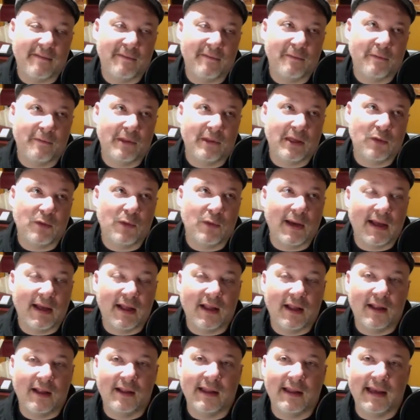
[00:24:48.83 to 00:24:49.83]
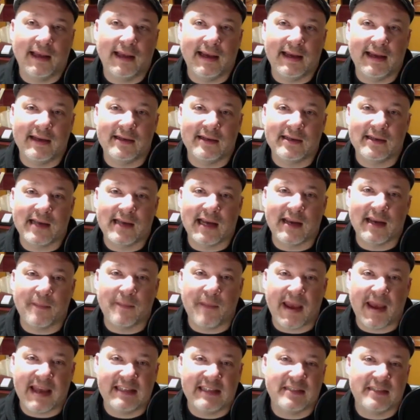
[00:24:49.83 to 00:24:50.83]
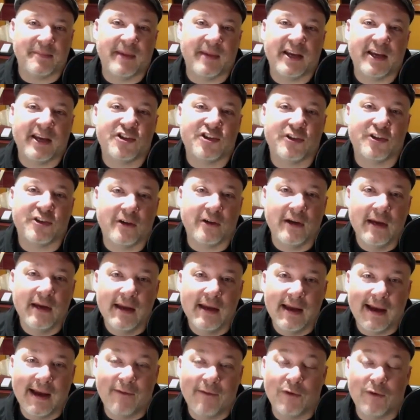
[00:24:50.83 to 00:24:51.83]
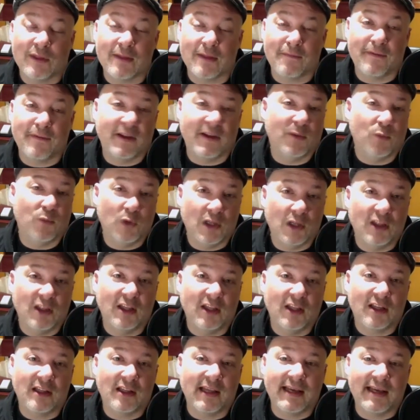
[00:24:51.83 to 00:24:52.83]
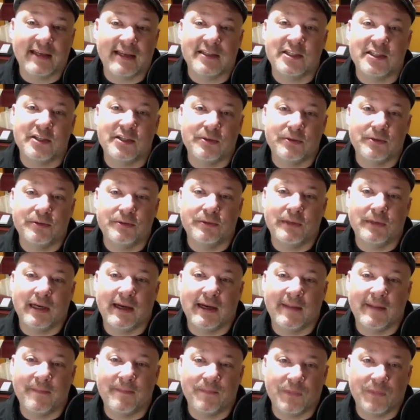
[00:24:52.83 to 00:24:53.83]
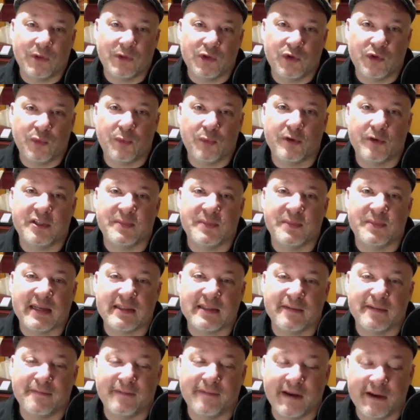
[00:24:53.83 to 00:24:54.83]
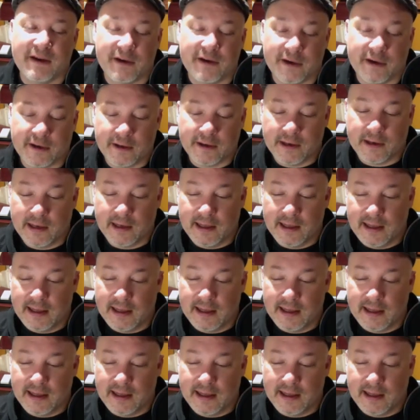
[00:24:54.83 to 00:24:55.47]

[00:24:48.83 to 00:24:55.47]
really well and kind of paint a picture of what the film will look like to a prospective funder,